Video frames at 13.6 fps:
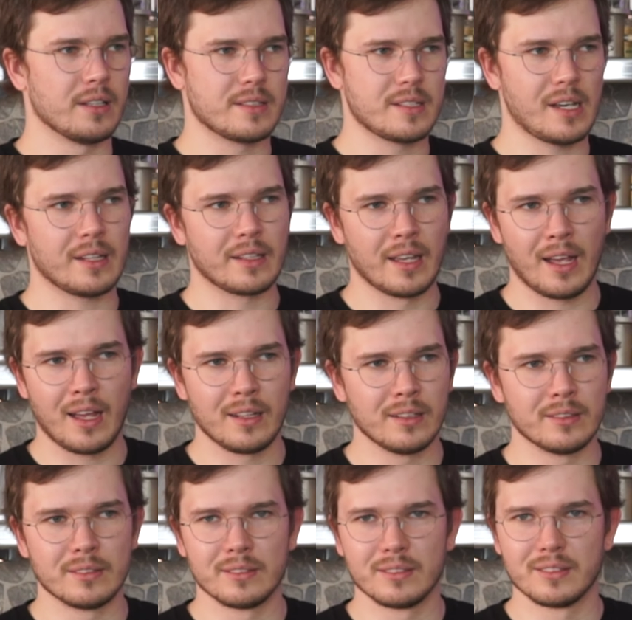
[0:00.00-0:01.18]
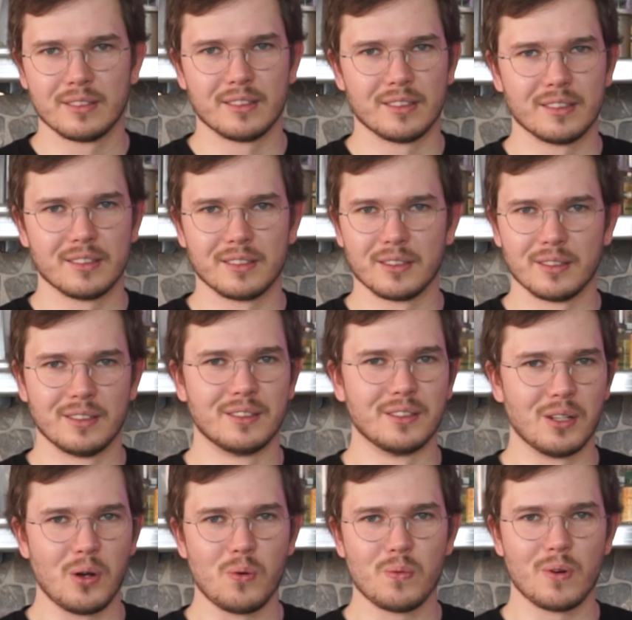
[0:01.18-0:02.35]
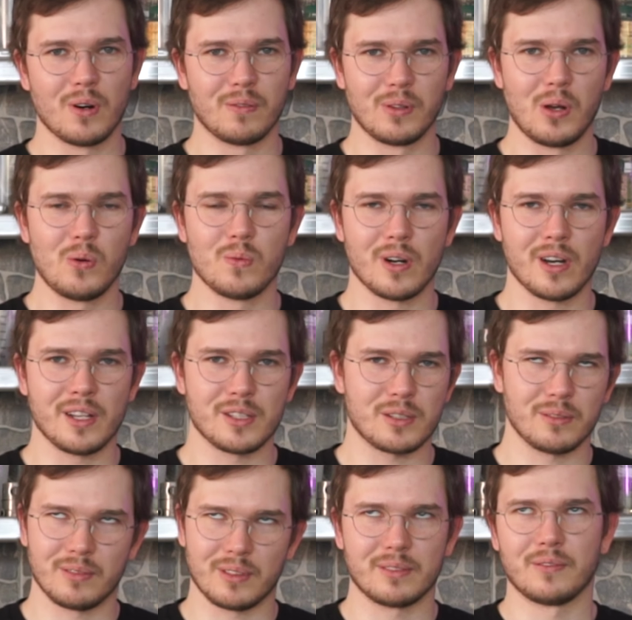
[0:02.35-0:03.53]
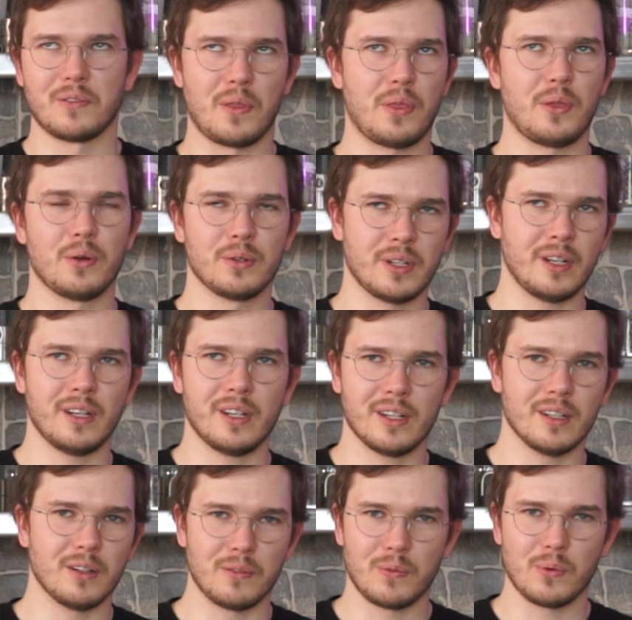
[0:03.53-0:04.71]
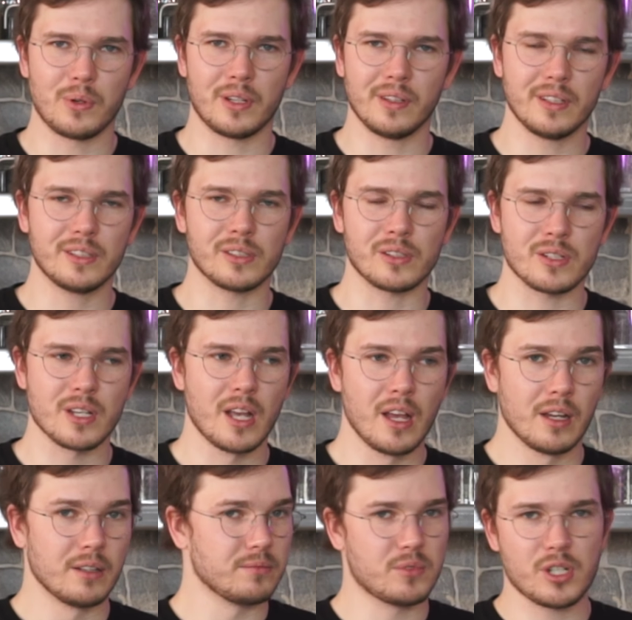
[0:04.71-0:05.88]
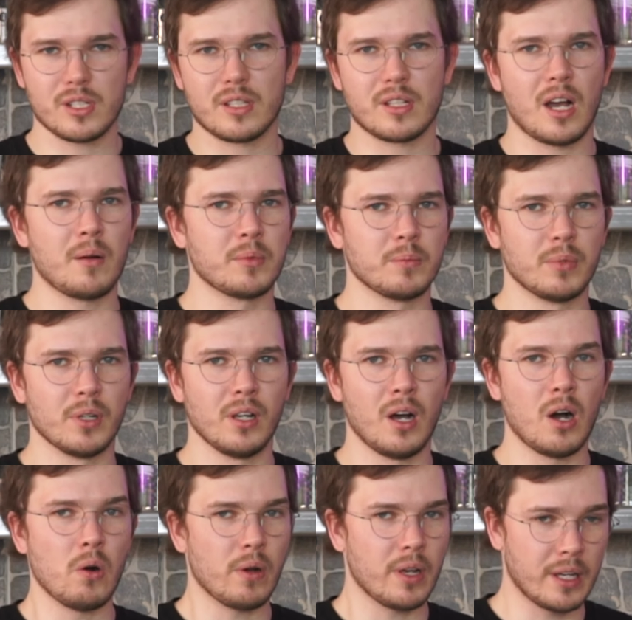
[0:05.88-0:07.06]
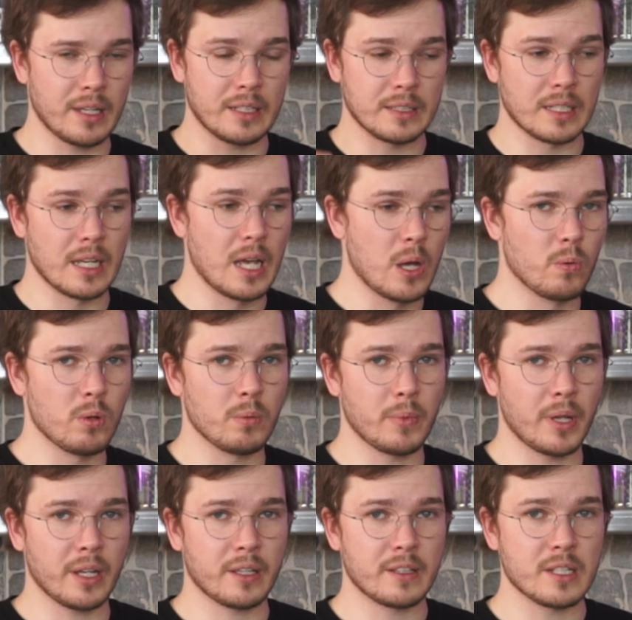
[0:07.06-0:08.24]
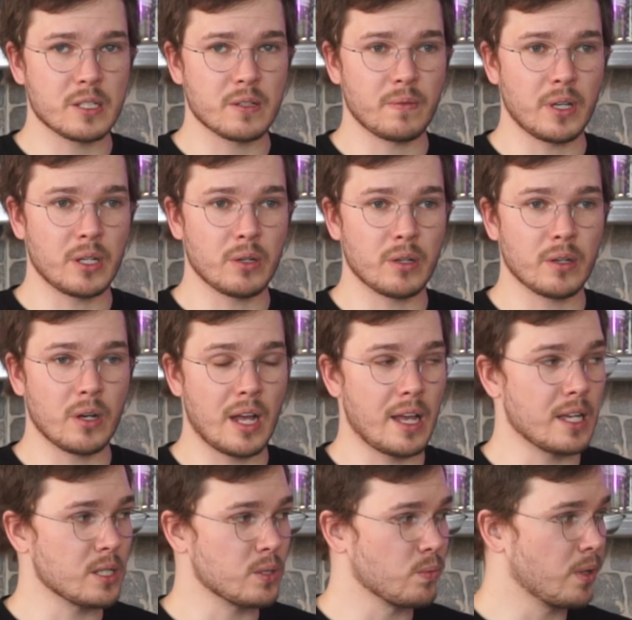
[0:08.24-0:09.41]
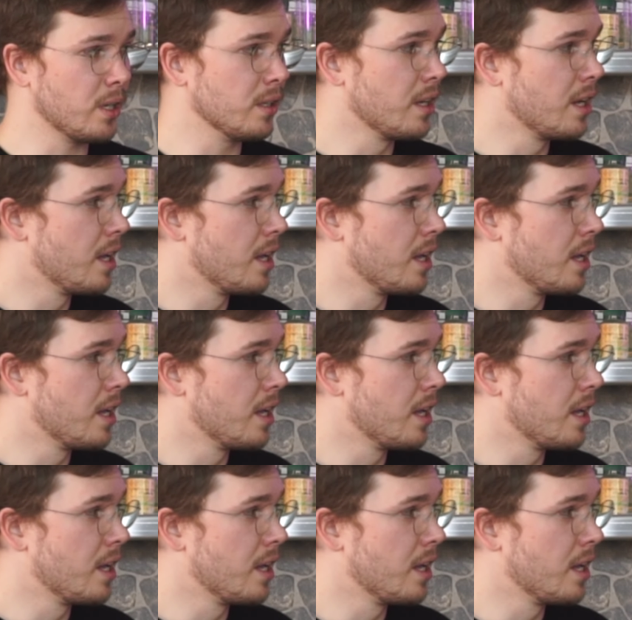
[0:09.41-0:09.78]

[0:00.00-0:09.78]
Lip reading: 10 gallon of low wines, 30, 40 liters, just comment below and we'll make this video as well,